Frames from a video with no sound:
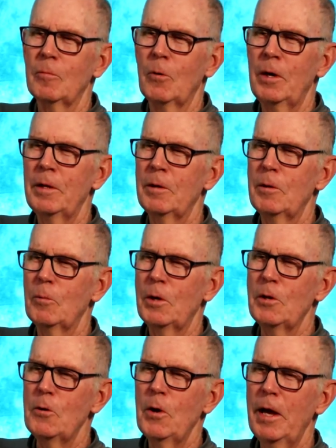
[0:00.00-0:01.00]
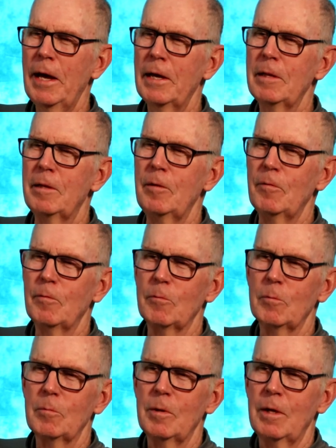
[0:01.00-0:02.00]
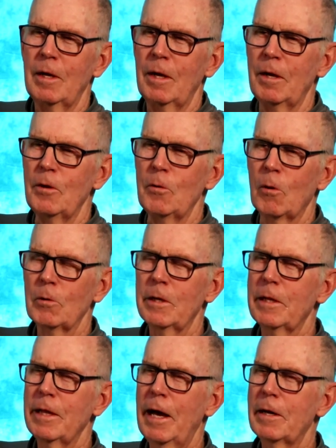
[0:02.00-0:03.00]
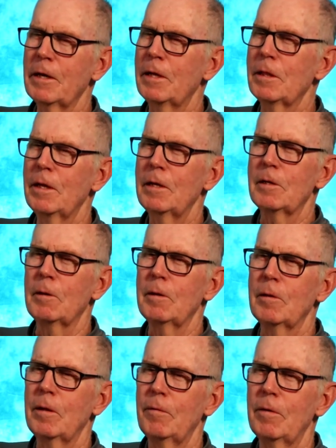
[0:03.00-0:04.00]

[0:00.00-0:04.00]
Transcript: when, when you had, you were only allowed, I think, to,